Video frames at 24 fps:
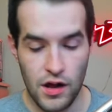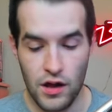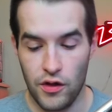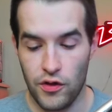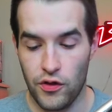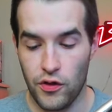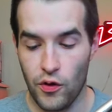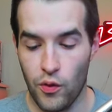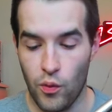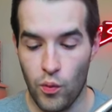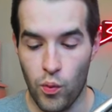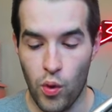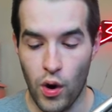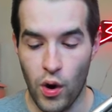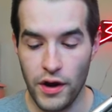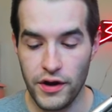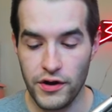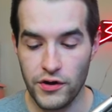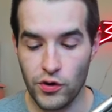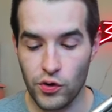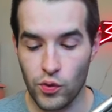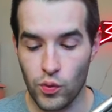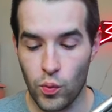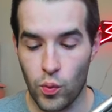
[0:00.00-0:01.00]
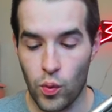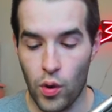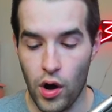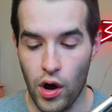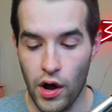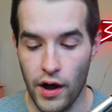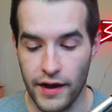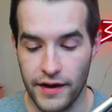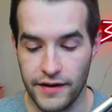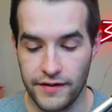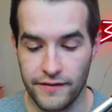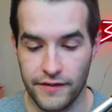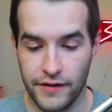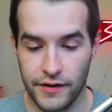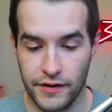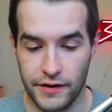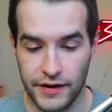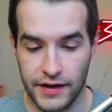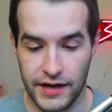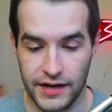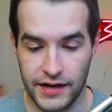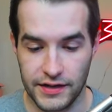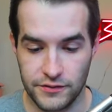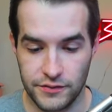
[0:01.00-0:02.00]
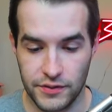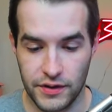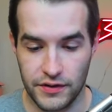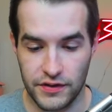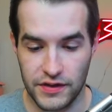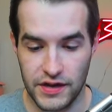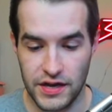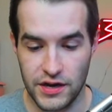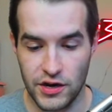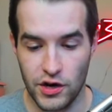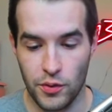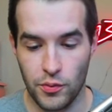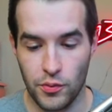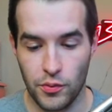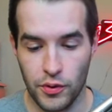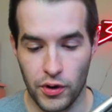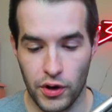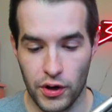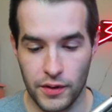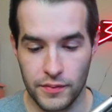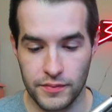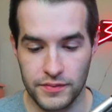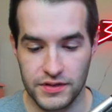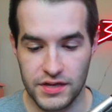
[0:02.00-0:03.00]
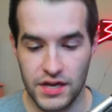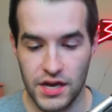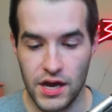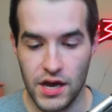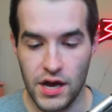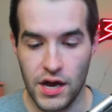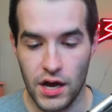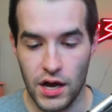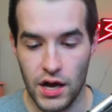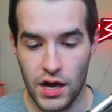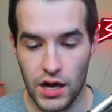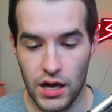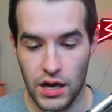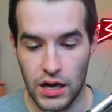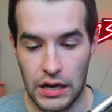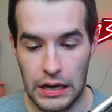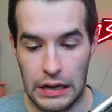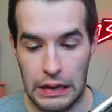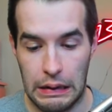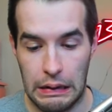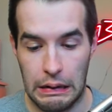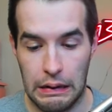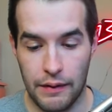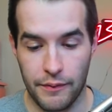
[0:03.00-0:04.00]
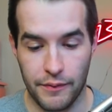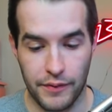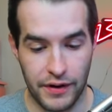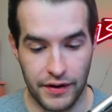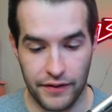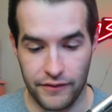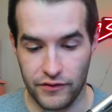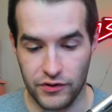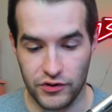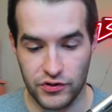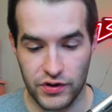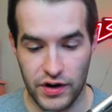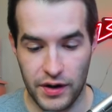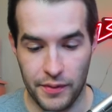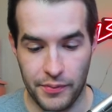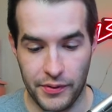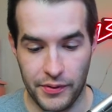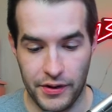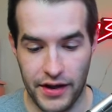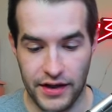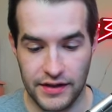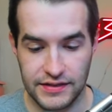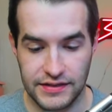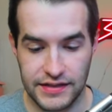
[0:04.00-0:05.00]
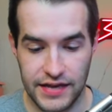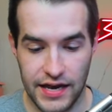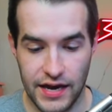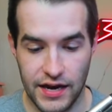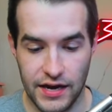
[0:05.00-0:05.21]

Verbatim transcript: The Wonder Wand, very nice. We got the Noble Arms, uh, we're not even going to try to pronounce that.